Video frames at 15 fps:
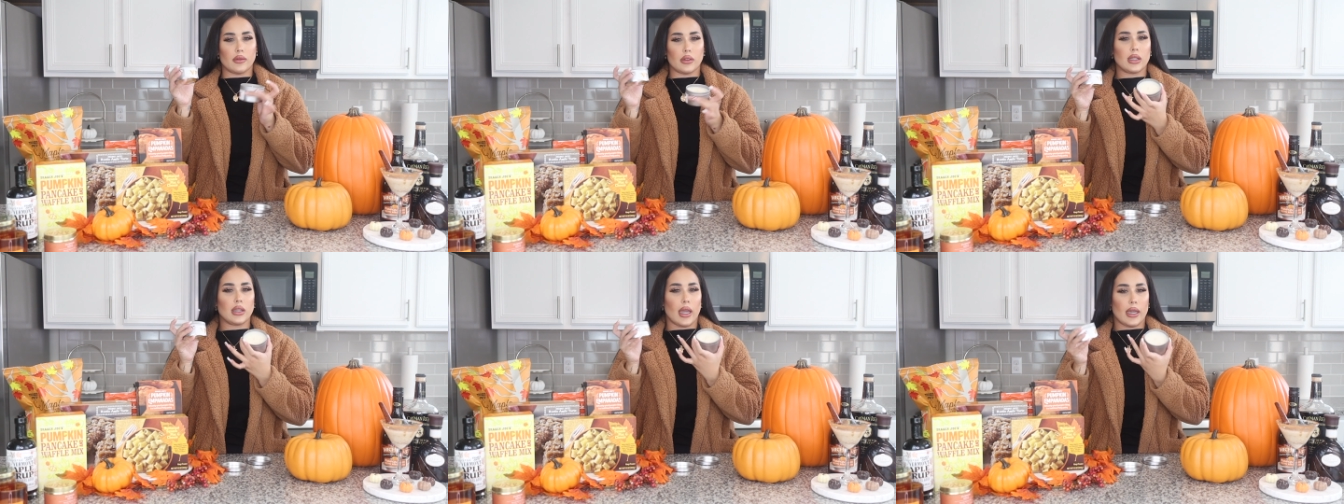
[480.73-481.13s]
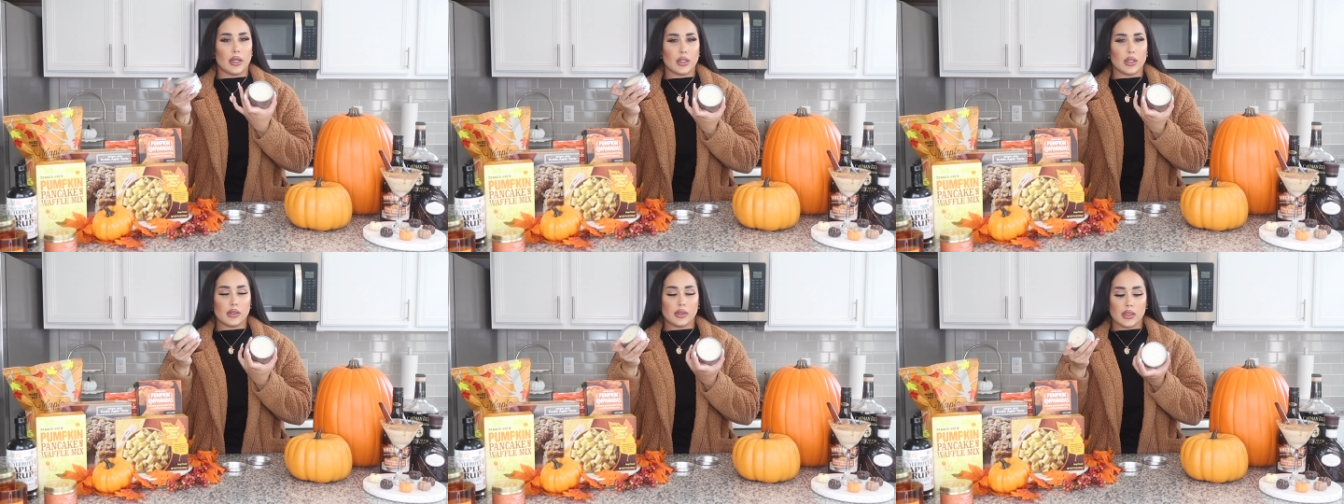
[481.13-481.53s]
of a
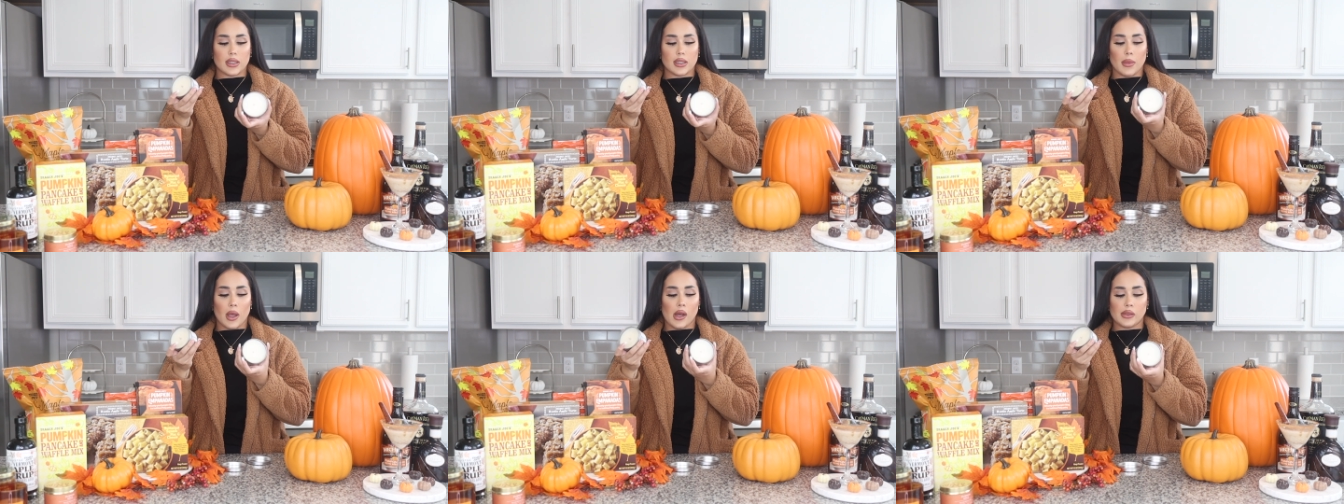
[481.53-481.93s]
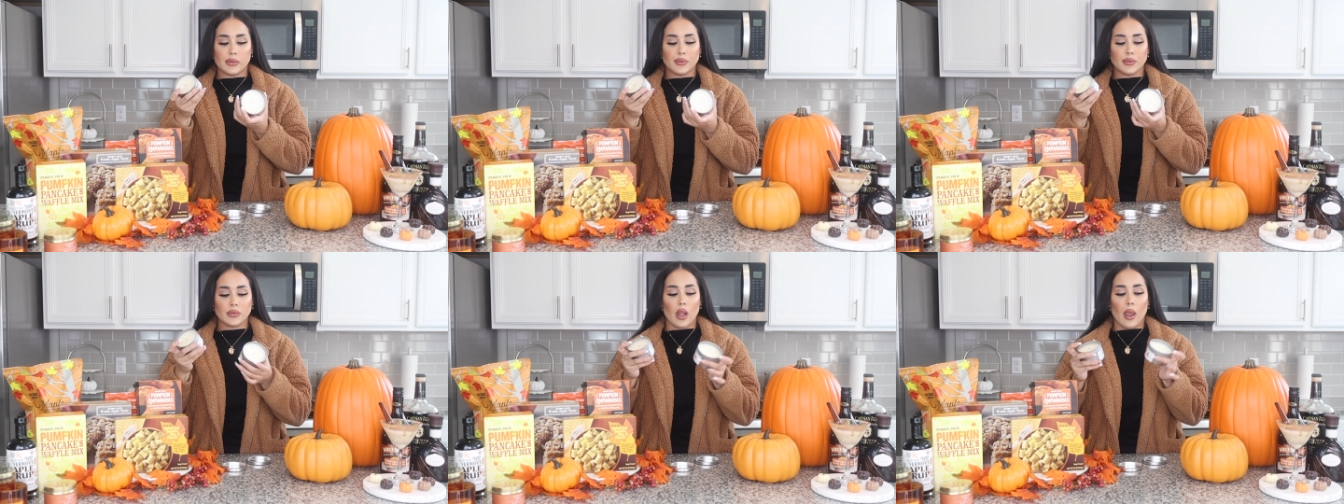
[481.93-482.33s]
lighter
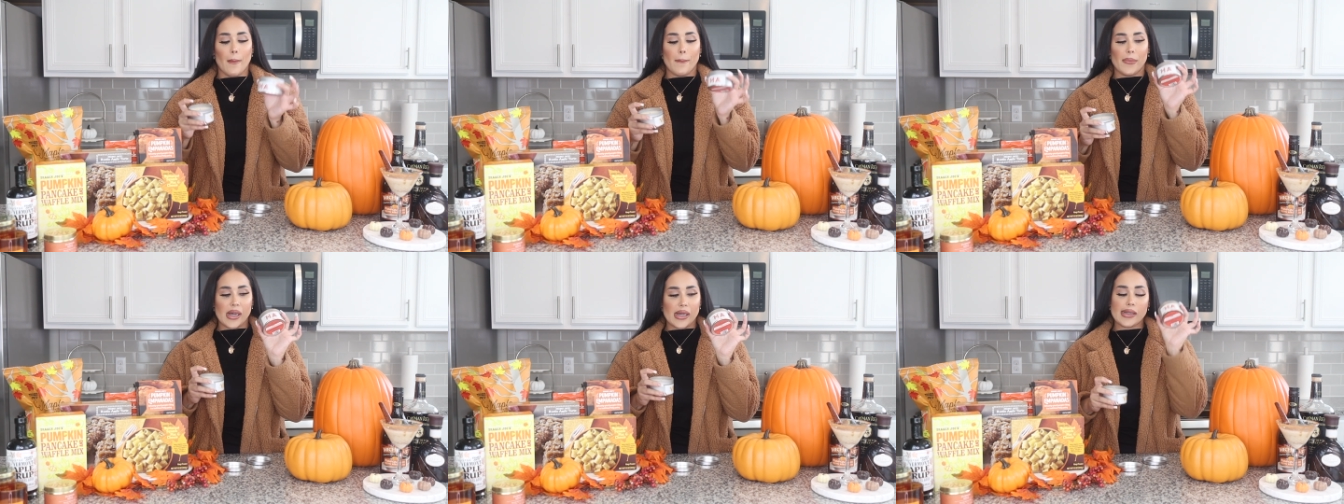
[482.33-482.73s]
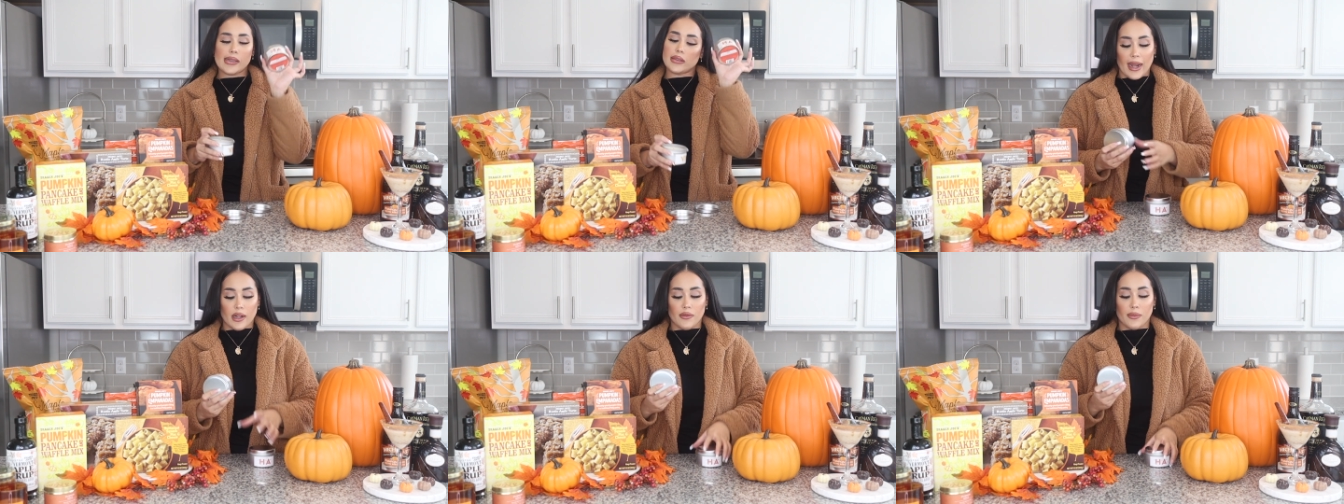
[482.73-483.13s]
smell.
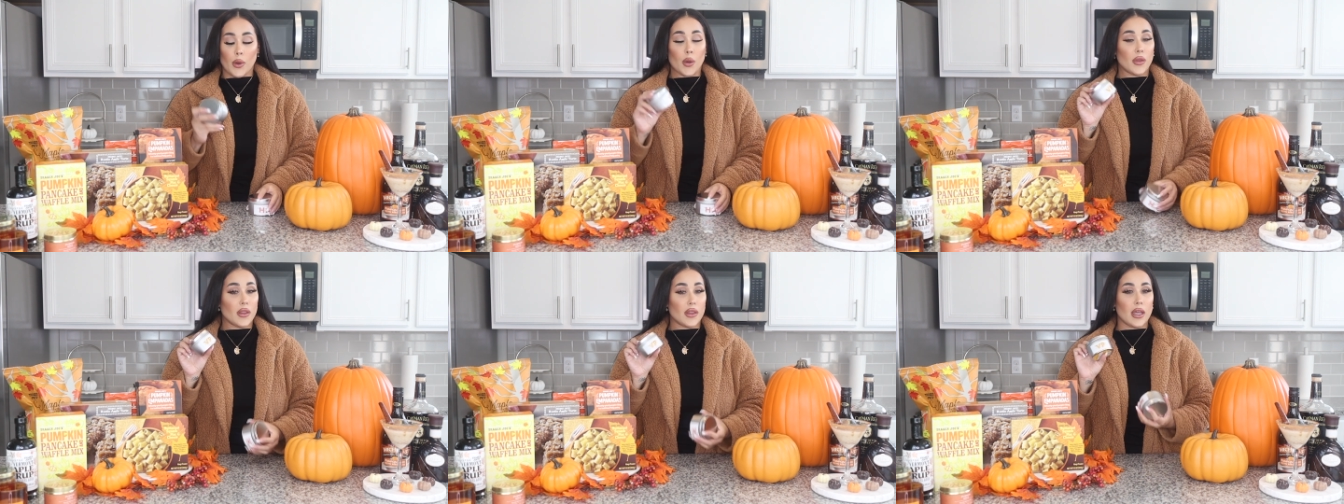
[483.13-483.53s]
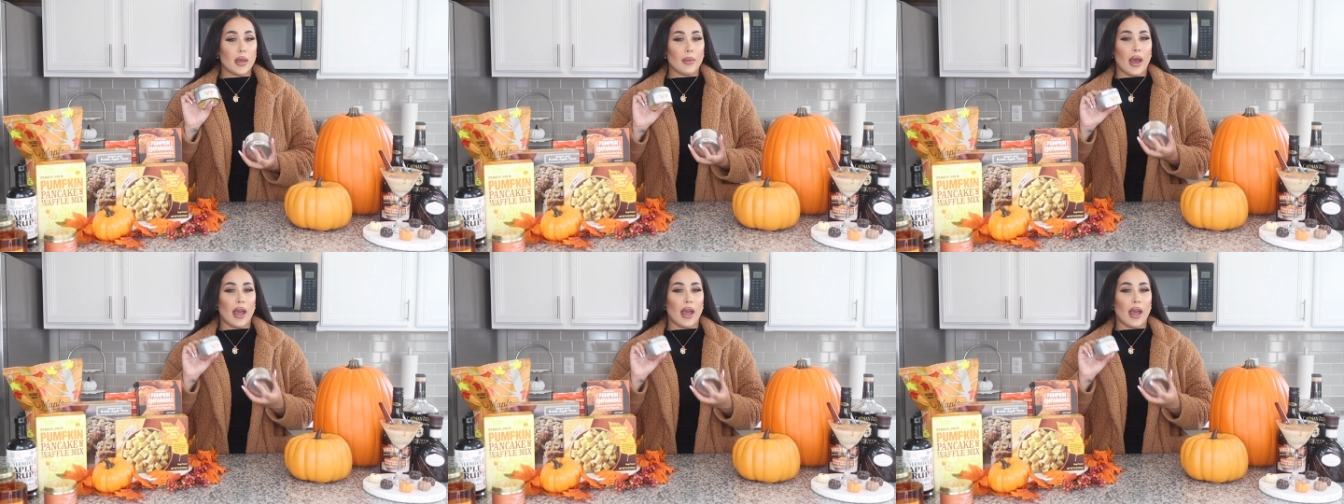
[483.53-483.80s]
But out of both of them,